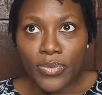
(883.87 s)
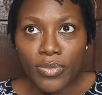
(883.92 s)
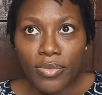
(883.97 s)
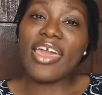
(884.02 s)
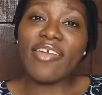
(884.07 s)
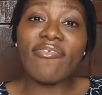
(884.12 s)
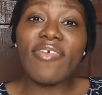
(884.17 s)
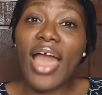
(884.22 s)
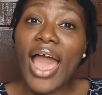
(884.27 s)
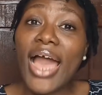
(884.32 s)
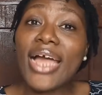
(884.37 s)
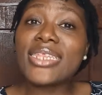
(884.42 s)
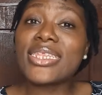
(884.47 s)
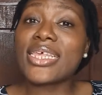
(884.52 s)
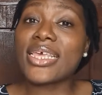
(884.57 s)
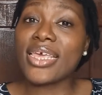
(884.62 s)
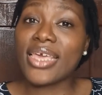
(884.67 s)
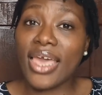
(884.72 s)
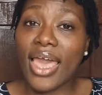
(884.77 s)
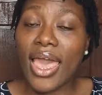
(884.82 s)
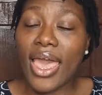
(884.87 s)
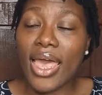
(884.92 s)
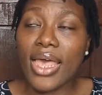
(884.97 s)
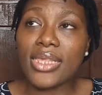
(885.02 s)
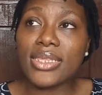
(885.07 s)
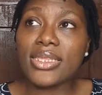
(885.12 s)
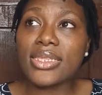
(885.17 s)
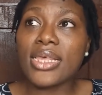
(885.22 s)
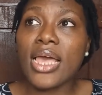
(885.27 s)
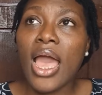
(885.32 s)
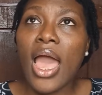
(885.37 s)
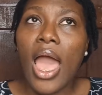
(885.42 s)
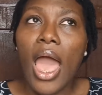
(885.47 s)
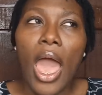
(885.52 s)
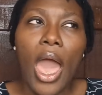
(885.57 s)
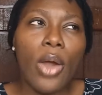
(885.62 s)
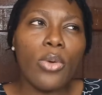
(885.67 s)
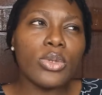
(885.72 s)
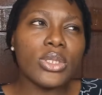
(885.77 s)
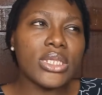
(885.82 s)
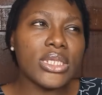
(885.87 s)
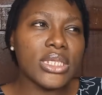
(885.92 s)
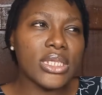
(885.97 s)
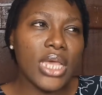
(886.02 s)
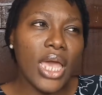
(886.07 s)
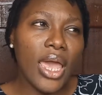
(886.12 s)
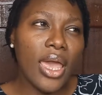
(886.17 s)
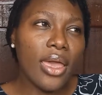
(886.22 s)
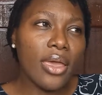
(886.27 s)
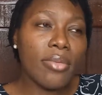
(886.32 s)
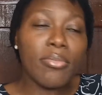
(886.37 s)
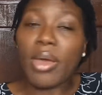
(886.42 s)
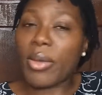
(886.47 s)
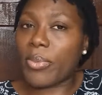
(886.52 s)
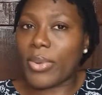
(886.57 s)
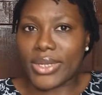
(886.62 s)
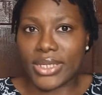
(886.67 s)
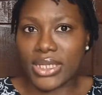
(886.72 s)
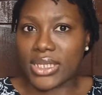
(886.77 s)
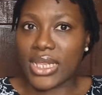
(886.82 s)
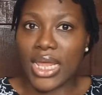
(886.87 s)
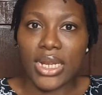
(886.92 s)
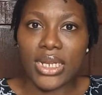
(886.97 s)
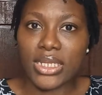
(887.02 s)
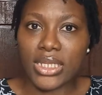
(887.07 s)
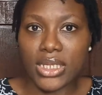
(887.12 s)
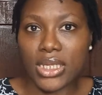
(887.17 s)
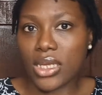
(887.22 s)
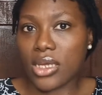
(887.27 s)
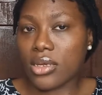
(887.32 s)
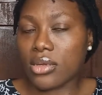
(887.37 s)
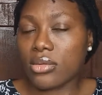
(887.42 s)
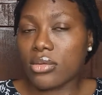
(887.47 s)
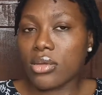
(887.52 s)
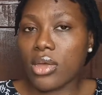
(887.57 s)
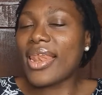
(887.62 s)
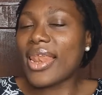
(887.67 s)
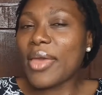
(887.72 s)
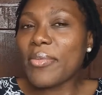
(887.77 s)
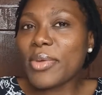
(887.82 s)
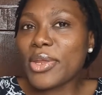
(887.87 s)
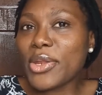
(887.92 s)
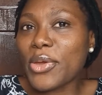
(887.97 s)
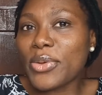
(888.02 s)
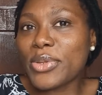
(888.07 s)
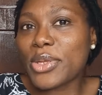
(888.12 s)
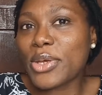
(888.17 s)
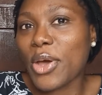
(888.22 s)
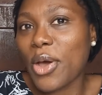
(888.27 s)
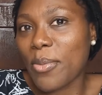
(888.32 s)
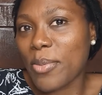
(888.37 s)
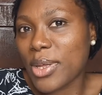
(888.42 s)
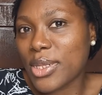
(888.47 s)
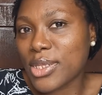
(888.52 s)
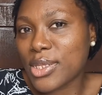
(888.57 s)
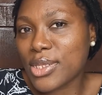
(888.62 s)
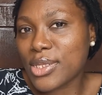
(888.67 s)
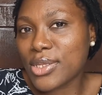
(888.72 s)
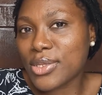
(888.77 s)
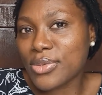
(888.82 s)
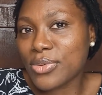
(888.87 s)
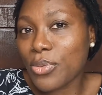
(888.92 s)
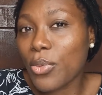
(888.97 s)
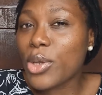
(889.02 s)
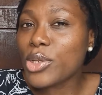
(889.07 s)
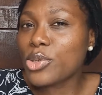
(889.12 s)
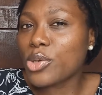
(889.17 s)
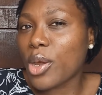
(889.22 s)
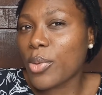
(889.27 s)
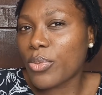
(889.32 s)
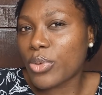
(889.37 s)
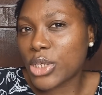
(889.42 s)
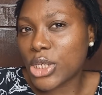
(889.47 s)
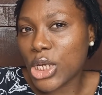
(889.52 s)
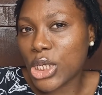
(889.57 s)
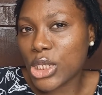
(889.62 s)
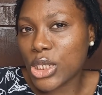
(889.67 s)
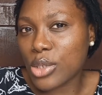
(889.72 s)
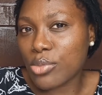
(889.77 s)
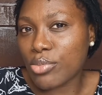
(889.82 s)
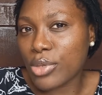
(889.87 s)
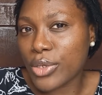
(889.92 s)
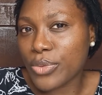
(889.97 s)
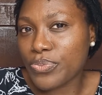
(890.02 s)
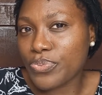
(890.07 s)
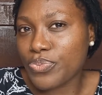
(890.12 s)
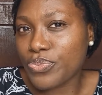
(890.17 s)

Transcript: If I had to guess, I would say my personality. Let me know in the comments, what do you appreciate in me?